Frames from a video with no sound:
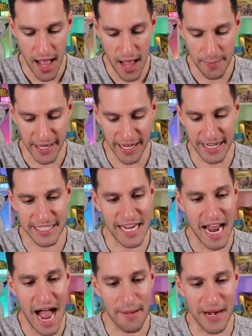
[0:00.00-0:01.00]
But I gotta
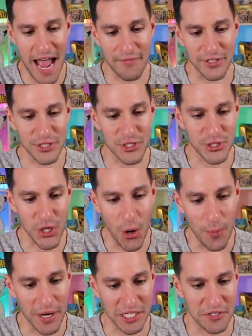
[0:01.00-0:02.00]
say, I've been having
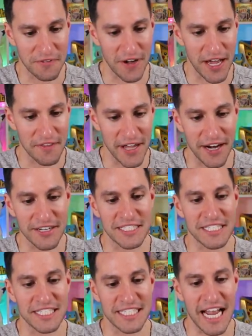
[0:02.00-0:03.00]
so much fun. There's
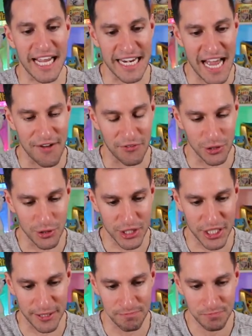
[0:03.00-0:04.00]
the second
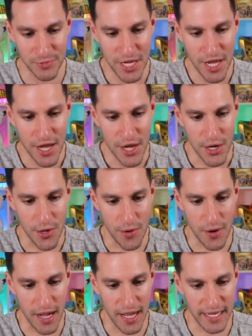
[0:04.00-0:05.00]
evolution,
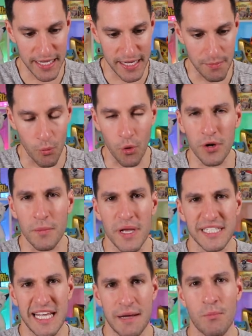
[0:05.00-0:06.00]
who,
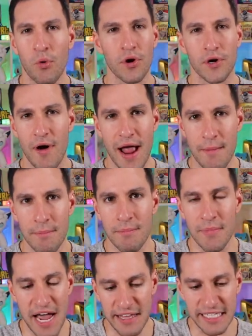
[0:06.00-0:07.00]
it's like Morgrem.
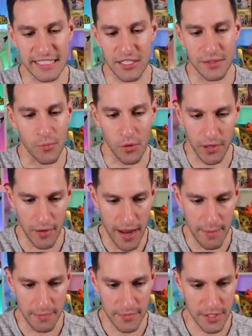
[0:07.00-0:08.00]
I think it's called
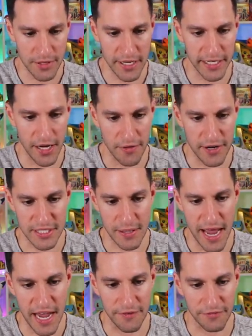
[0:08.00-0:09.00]
Morgrem. So there you go, there's
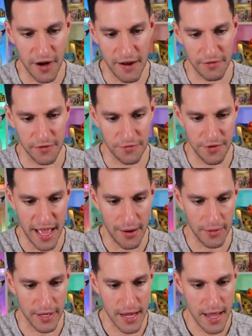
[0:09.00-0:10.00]
an A for effort for that
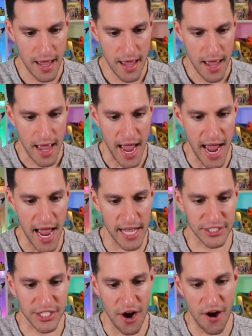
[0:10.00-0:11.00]
one.
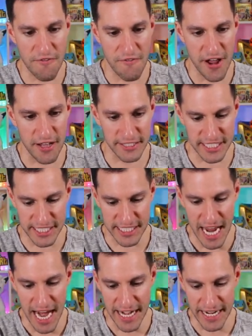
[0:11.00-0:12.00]
And Turffield
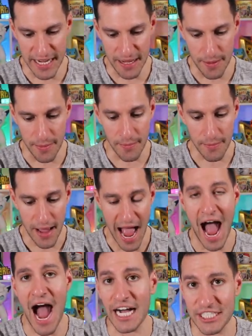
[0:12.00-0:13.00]
Stadium,
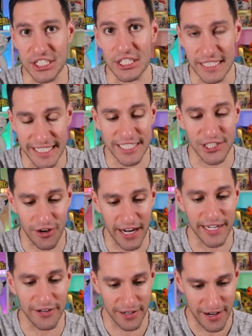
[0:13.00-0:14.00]
actually
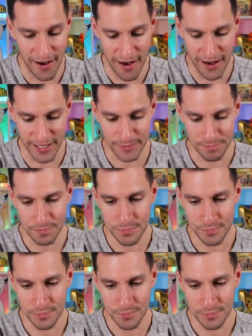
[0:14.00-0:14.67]
trainer card.